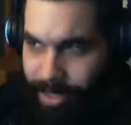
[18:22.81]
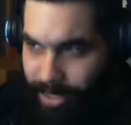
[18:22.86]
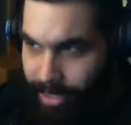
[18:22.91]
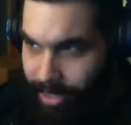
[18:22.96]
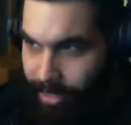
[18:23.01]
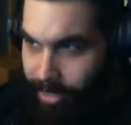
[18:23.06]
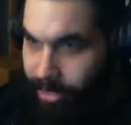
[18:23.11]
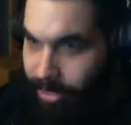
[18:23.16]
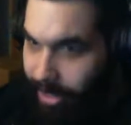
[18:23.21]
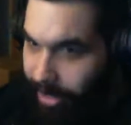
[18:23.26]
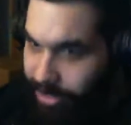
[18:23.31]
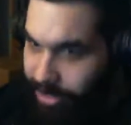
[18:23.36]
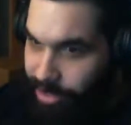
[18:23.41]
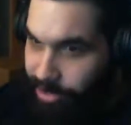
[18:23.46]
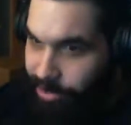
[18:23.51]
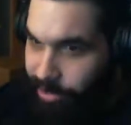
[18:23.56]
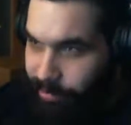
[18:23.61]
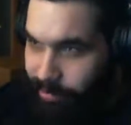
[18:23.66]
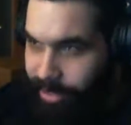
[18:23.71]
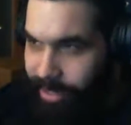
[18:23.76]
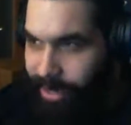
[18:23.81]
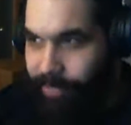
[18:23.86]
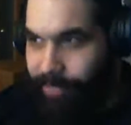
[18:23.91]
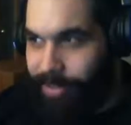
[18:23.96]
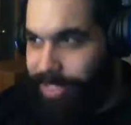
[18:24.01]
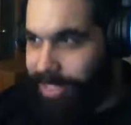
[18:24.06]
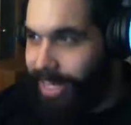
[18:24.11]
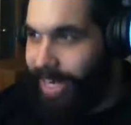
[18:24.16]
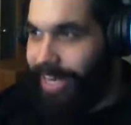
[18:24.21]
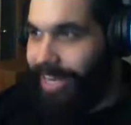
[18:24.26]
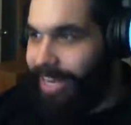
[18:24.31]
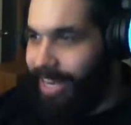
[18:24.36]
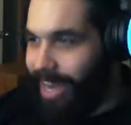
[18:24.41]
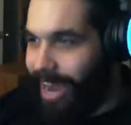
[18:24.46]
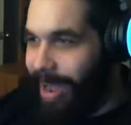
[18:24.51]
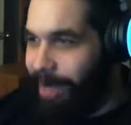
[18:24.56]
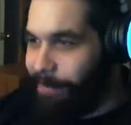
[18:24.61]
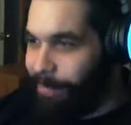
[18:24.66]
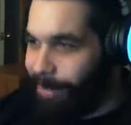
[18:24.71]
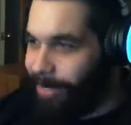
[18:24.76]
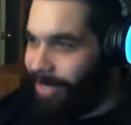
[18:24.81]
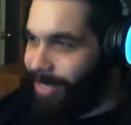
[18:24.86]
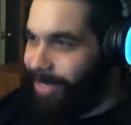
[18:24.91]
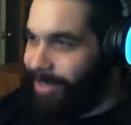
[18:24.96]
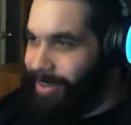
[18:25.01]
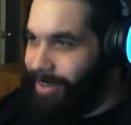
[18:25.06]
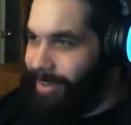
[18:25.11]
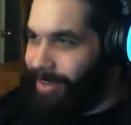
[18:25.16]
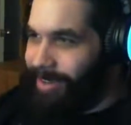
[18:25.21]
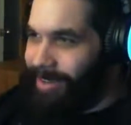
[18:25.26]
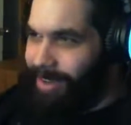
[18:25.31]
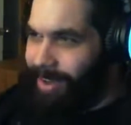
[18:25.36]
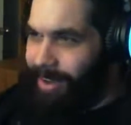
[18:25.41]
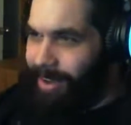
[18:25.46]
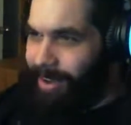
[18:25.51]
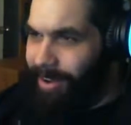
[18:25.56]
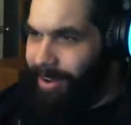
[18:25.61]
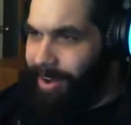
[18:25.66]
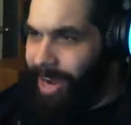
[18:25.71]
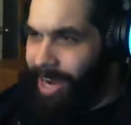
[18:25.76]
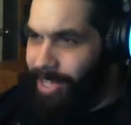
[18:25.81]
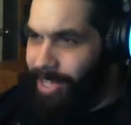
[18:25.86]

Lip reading: something extremely devastating happened. I